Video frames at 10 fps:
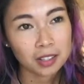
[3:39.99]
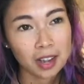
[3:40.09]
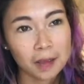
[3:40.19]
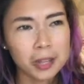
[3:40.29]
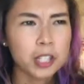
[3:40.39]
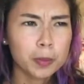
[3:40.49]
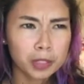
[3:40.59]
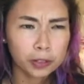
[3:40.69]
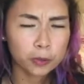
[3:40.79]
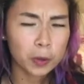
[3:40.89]
assuming
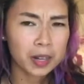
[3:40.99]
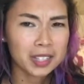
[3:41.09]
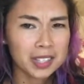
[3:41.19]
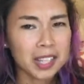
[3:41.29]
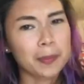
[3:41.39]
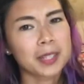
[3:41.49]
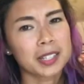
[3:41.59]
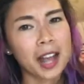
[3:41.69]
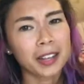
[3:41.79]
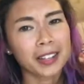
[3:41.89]
the format is the same as
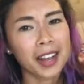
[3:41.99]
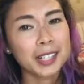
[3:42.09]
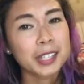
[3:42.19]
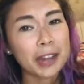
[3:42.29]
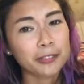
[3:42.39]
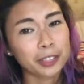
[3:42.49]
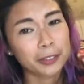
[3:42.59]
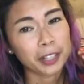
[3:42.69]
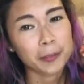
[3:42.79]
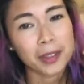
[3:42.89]
Italian, I definitely
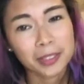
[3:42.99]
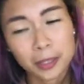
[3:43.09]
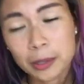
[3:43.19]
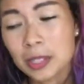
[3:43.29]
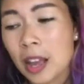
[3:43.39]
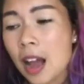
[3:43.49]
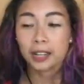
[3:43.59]
recommend those.